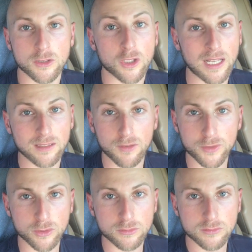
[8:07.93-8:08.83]
Look, I love
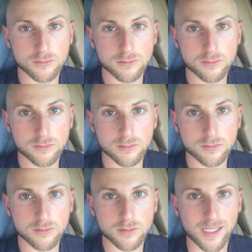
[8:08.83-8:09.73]
you.
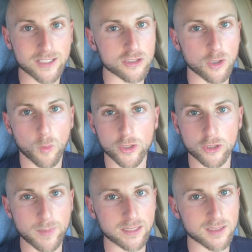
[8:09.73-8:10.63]
I just don't want
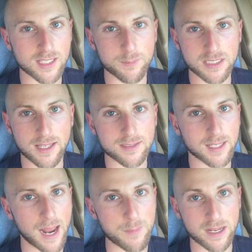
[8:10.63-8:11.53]
you to make the same mistakes
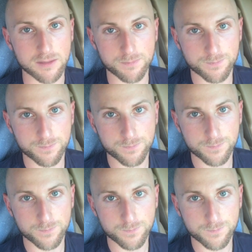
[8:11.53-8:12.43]
that I made.
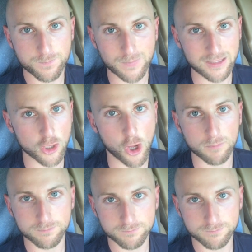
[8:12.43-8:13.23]
That's all.